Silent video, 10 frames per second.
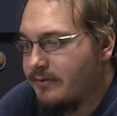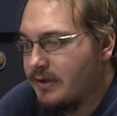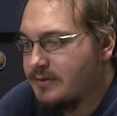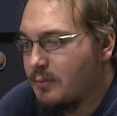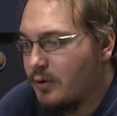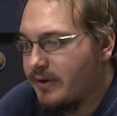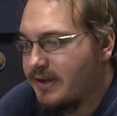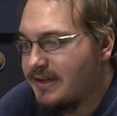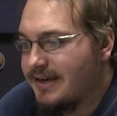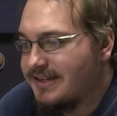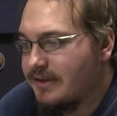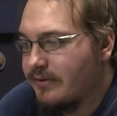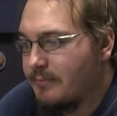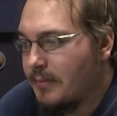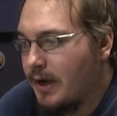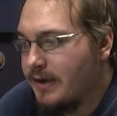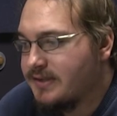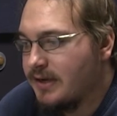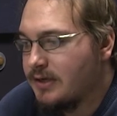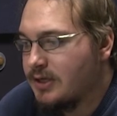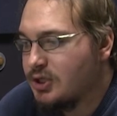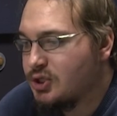It's more like a connecting of the minds, and